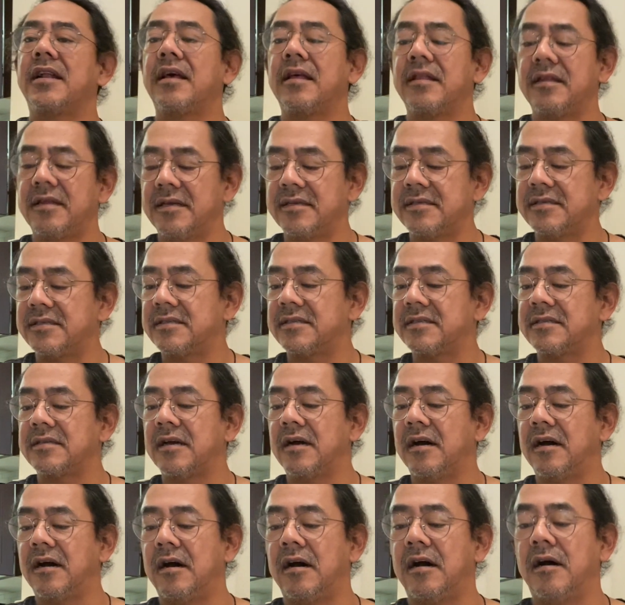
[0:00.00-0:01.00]
on this,
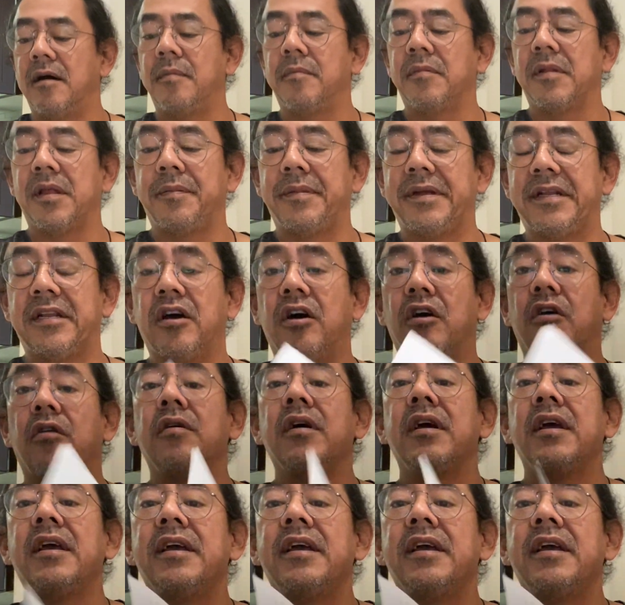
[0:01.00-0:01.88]
let me know.